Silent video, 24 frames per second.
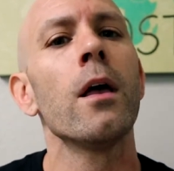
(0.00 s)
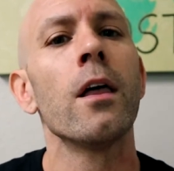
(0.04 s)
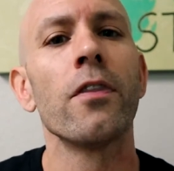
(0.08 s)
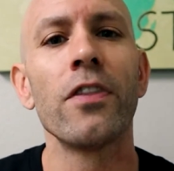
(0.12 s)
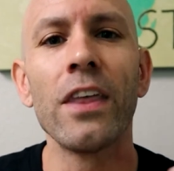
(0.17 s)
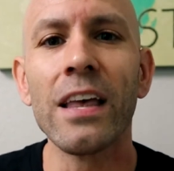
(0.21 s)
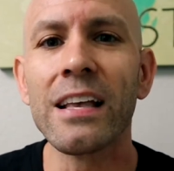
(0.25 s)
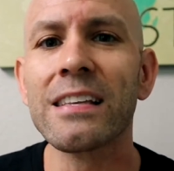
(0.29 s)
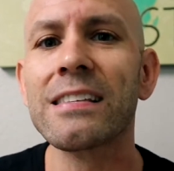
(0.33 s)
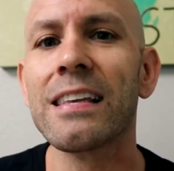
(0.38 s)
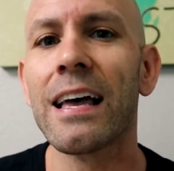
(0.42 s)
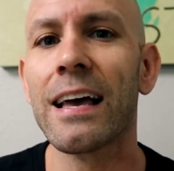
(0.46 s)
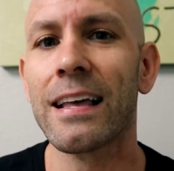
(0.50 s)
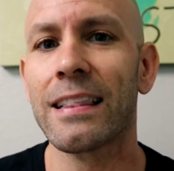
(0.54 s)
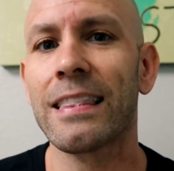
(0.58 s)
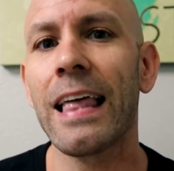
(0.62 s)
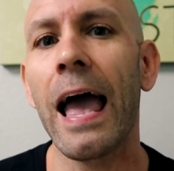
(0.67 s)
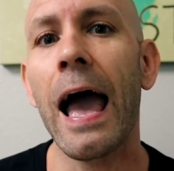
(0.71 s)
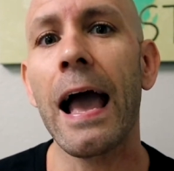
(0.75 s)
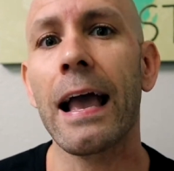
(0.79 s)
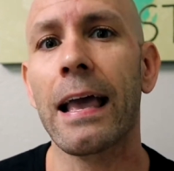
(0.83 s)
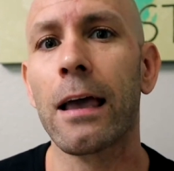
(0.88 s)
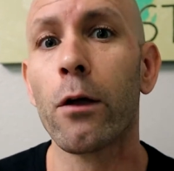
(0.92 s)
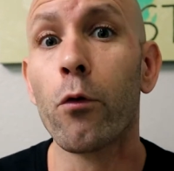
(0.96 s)
Things like
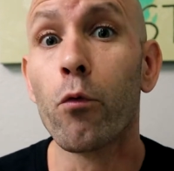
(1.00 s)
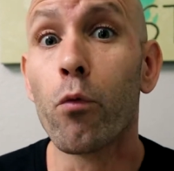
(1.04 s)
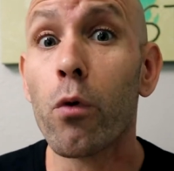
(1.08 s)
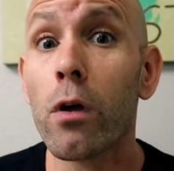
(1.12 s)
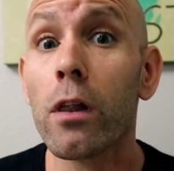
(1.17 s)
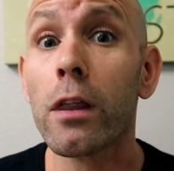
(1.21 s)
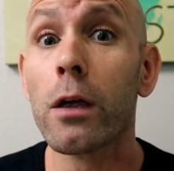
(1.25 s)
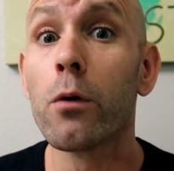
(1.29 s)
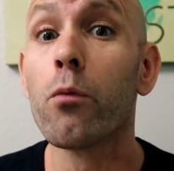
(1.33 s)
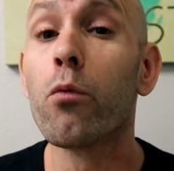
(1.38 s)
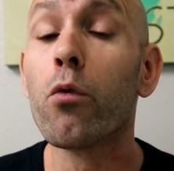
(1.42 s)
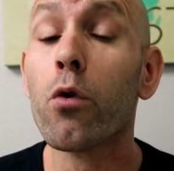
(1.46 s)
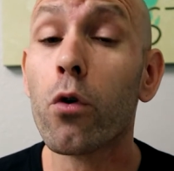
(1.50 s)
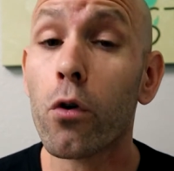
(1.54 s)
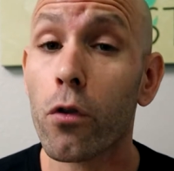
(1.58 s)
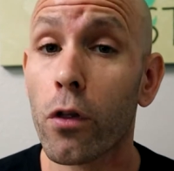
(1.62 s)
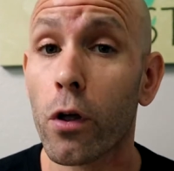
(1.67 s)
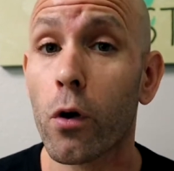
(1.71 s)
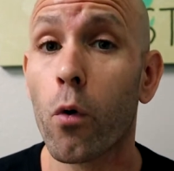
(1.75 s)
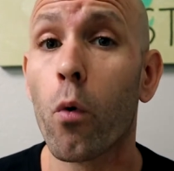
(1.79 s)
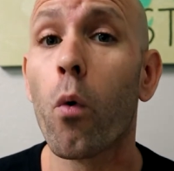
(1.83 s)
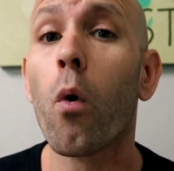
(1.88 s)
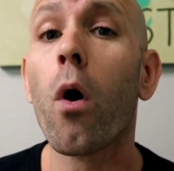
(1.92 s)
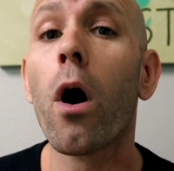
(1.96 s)
that can really ruin
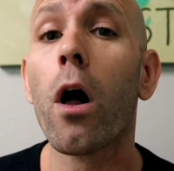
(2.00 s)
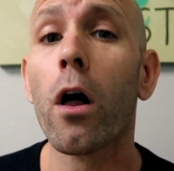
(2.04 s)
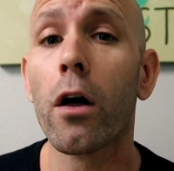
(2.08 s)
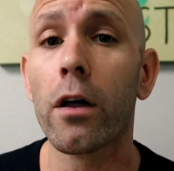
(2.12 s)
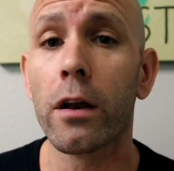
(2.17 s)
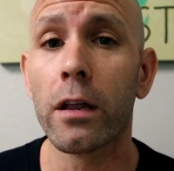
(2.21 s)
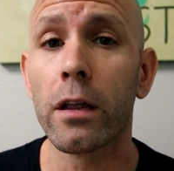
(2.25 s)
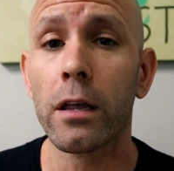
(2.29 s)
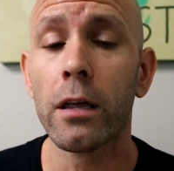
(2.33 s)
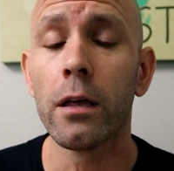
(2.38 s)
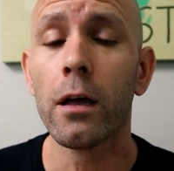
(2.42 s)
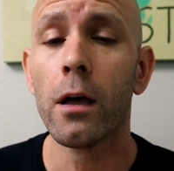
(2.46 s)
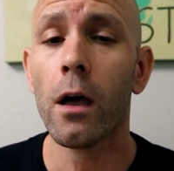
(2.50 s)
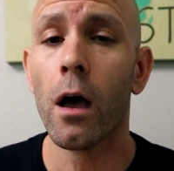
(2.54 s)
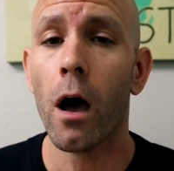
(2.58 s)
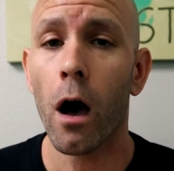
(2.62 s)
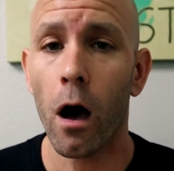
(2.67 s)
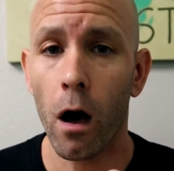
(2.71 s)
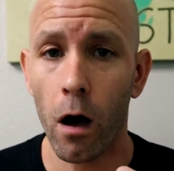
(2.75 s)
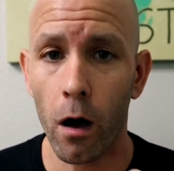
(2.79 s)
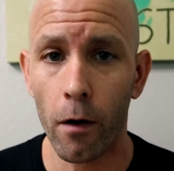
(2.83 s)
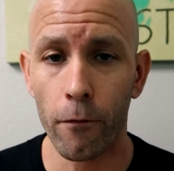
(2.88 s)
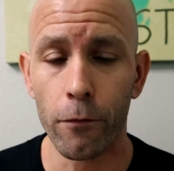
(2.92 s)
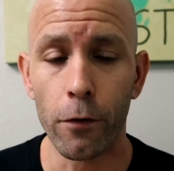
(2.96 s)
the quality
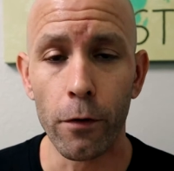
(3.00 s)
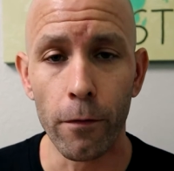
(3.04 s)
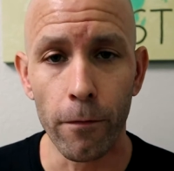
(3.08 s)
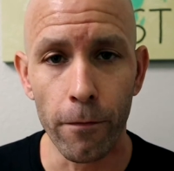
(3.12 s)
of your